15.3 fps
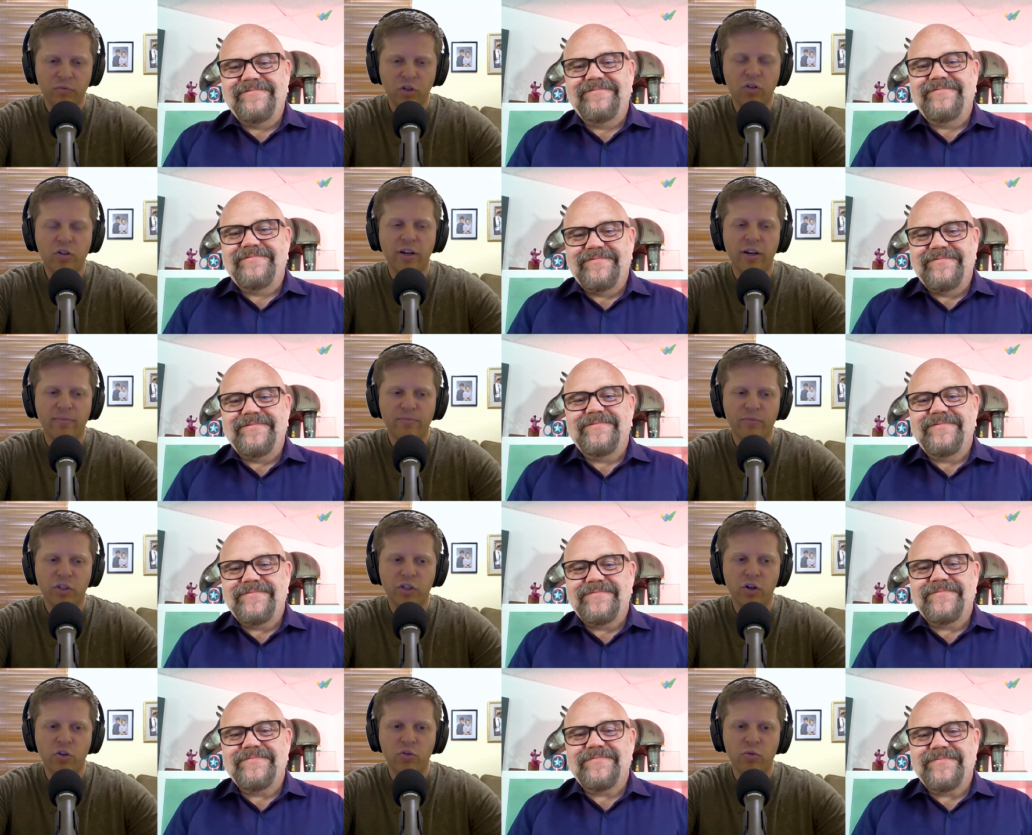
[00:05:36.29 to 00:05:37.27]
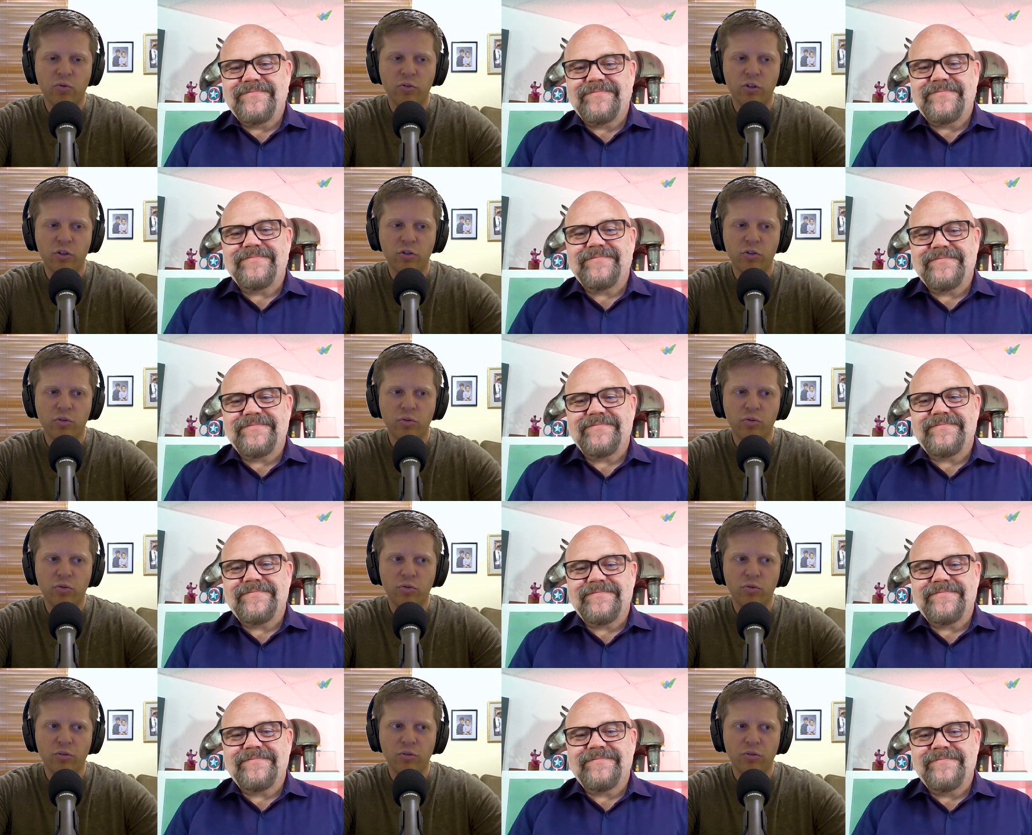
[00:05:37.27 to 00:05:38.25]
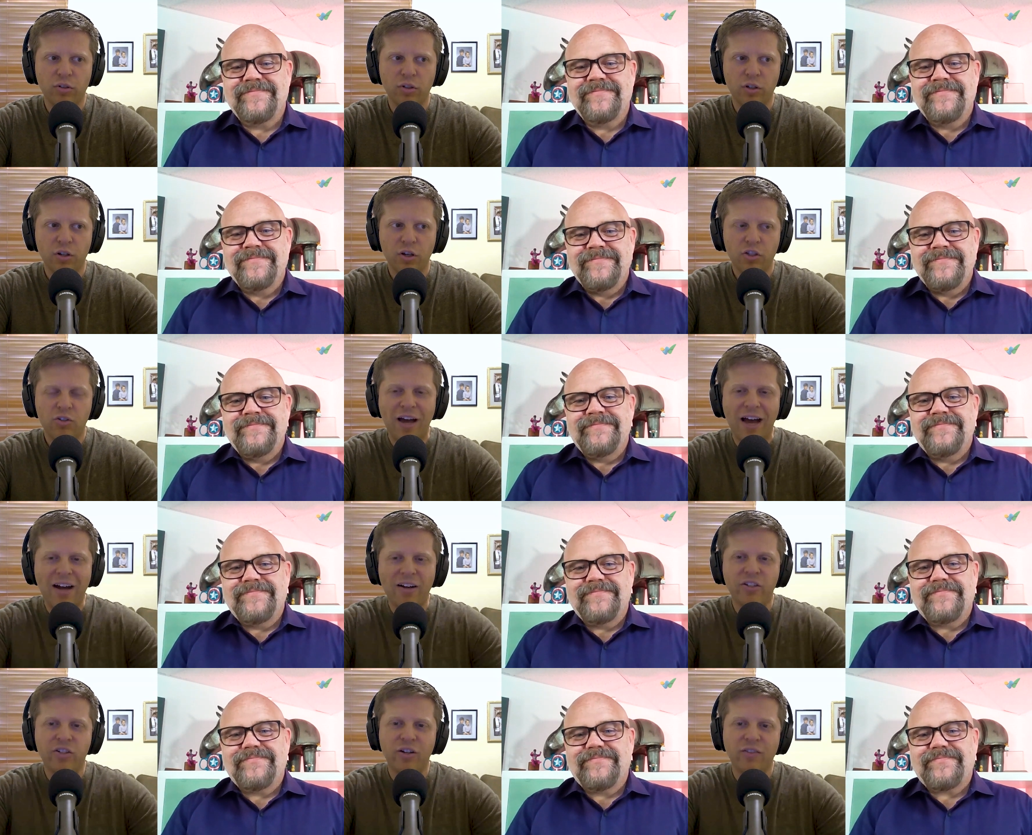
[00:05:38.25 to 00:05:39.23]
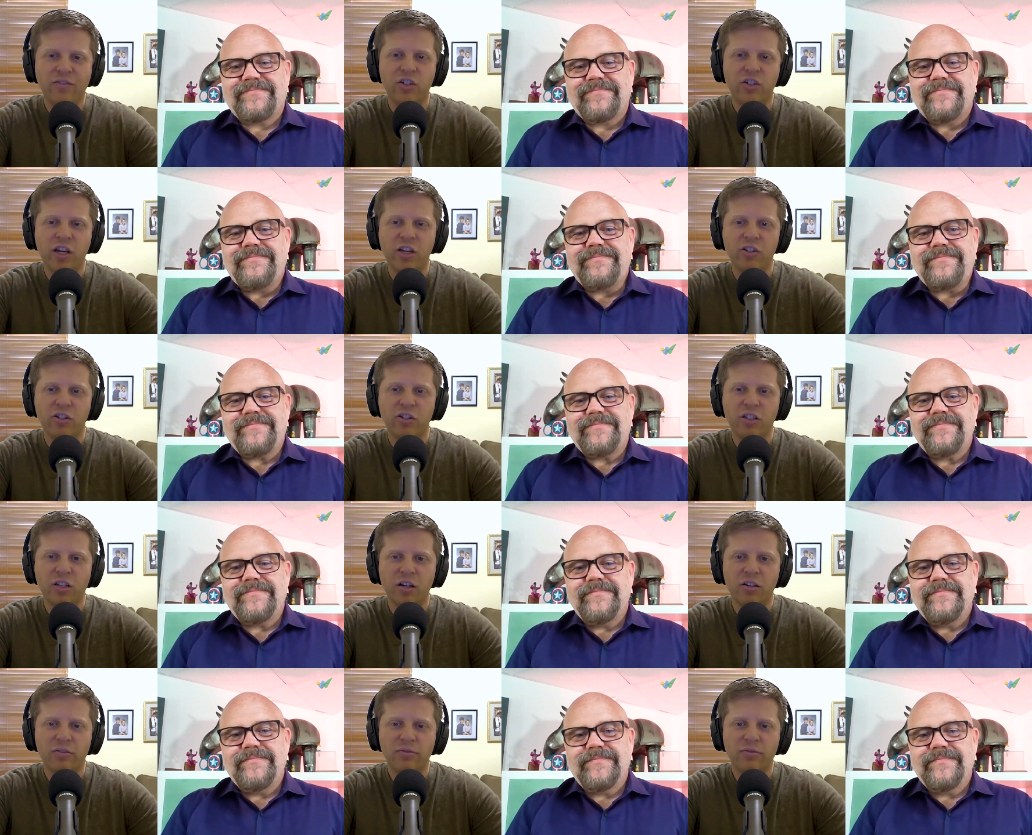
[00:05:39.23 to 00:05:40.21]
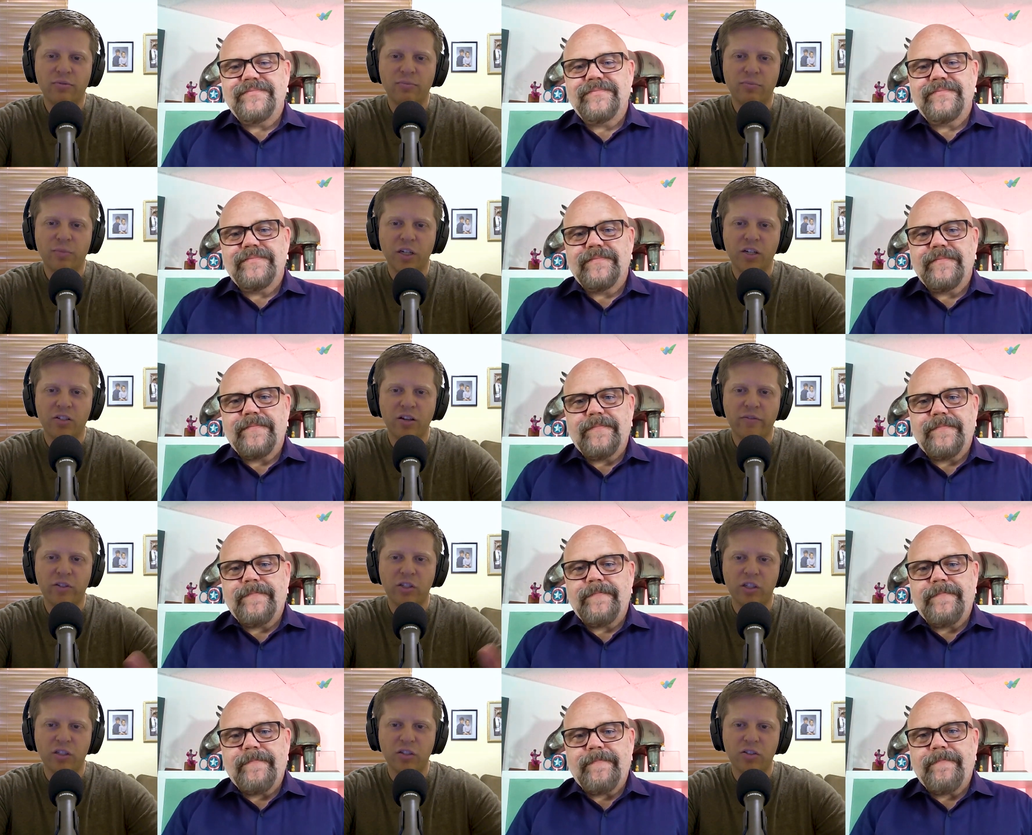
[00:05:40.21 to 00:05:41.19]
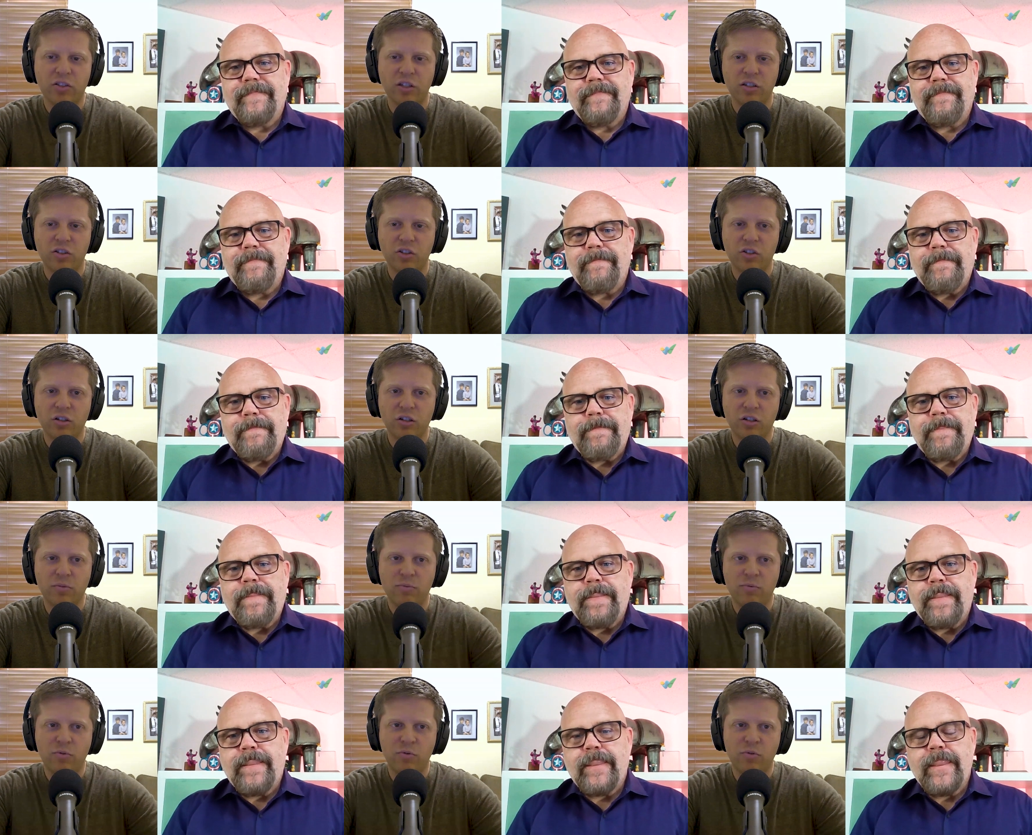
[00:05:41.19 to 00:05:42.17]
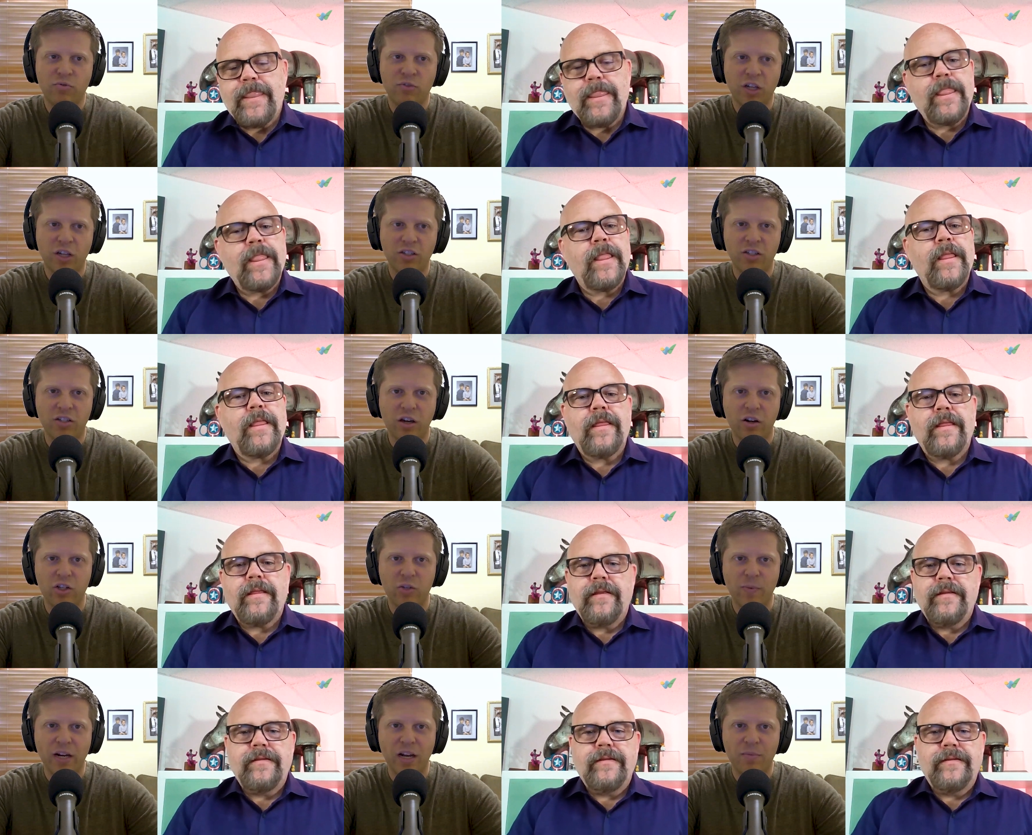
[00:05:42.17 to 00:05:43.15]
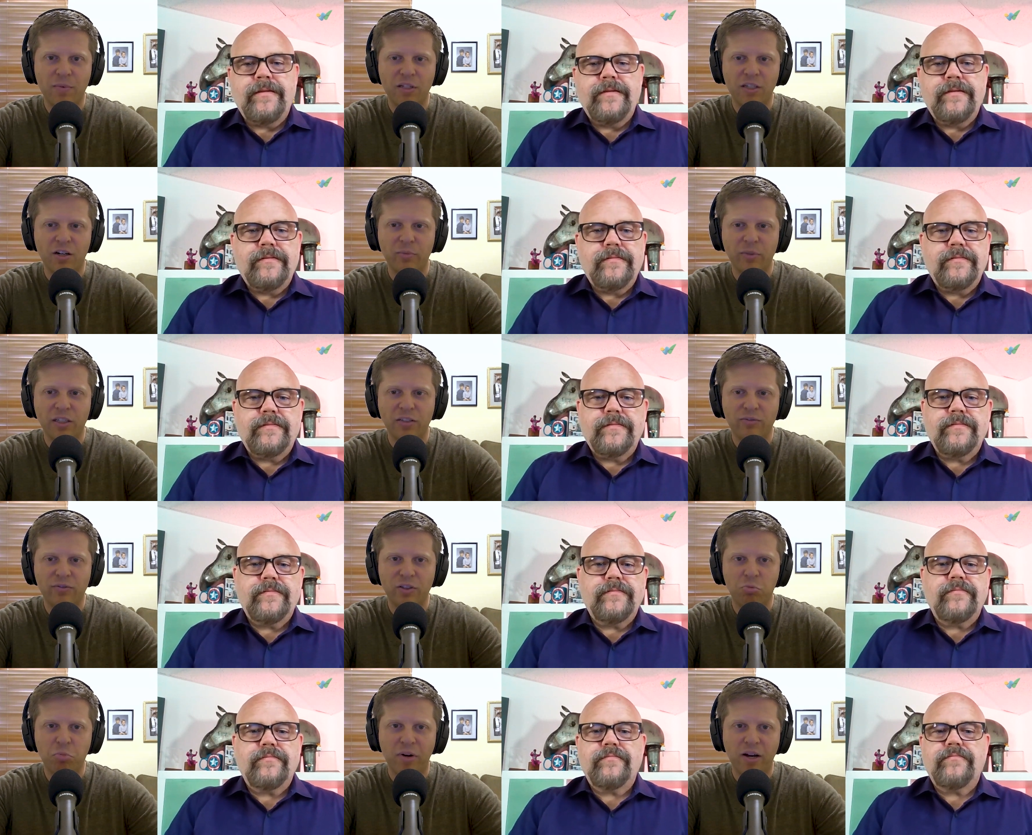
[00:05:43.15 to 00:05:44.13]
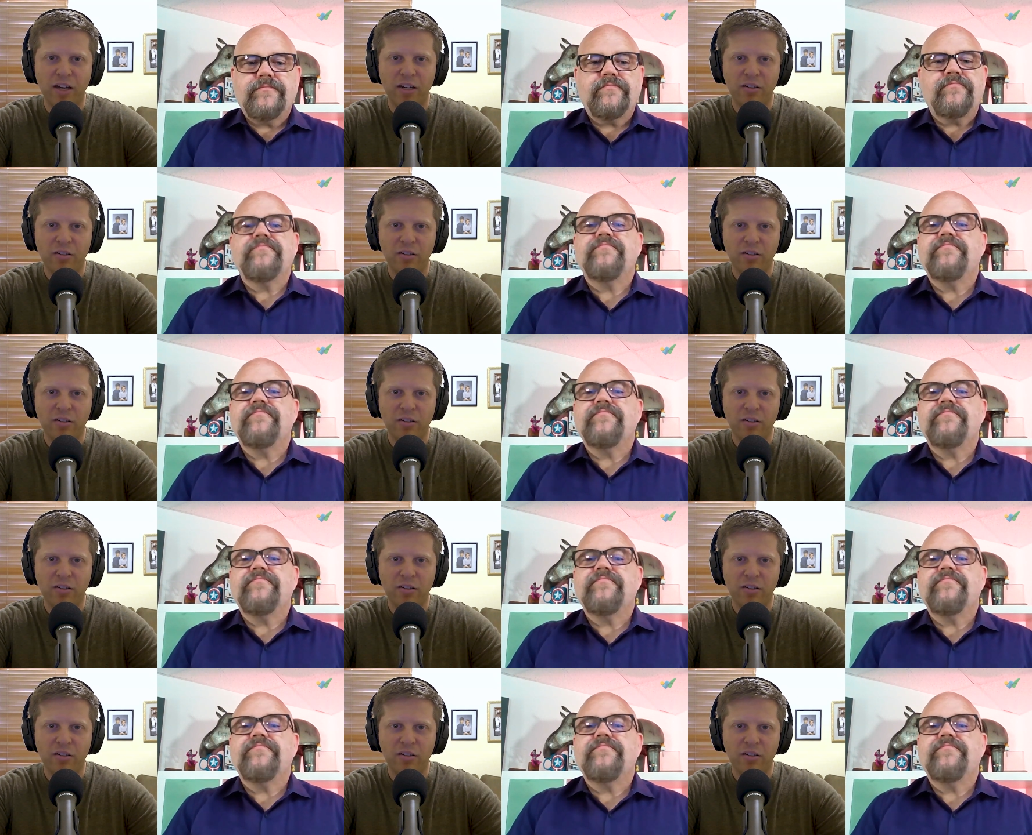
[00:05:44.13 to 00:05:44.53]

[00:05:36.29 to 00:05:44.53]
Speaker 1: Okay. So you, so how did you have to change yourself? Because obviously you said uh, sons and daughters may not be terribly different, but.